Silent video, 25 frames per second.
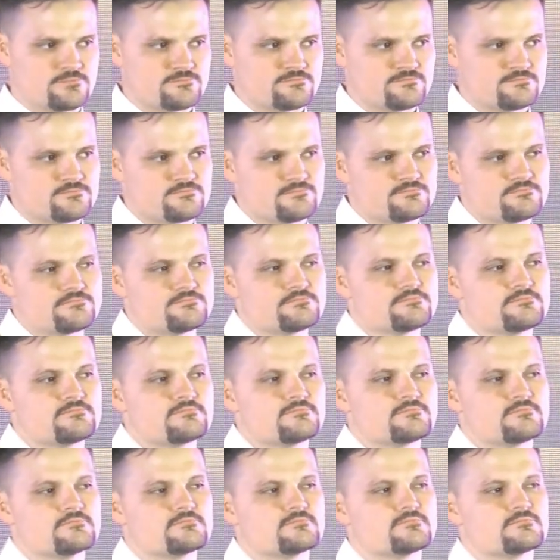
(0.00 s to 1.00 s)

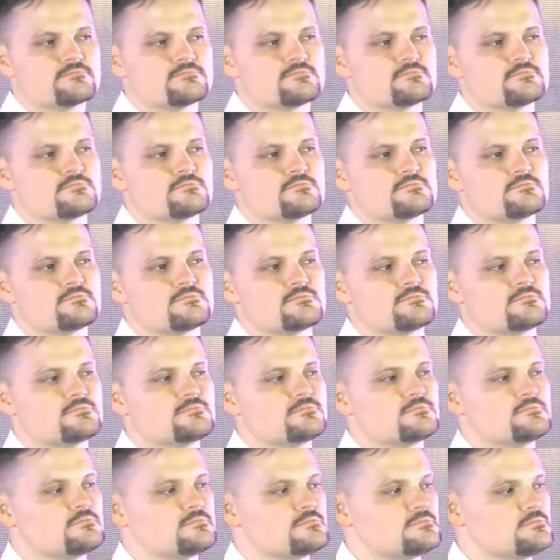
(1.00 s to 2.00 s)

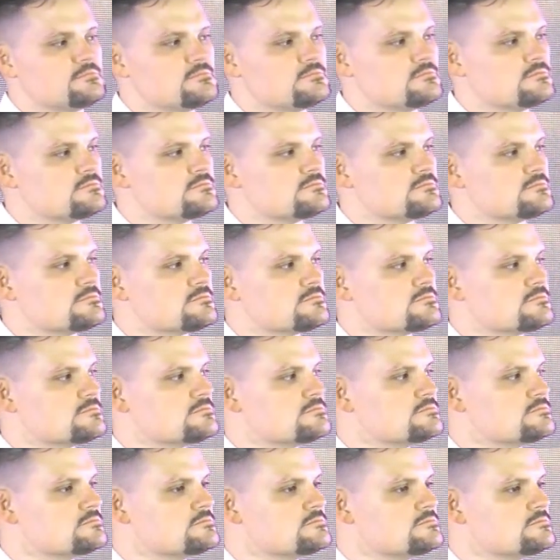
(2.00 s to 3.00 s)

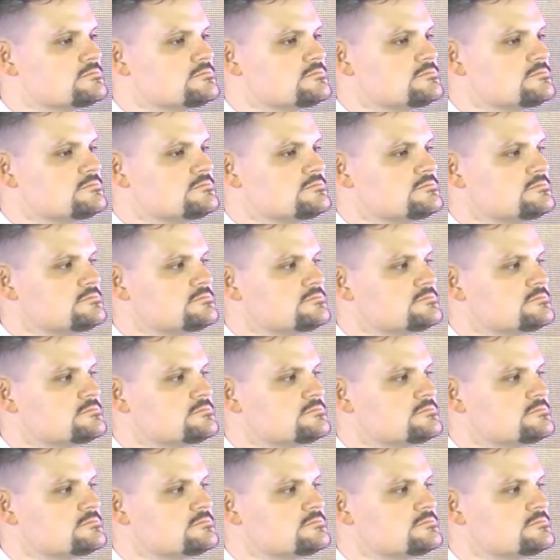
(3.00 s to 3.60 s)
(silence)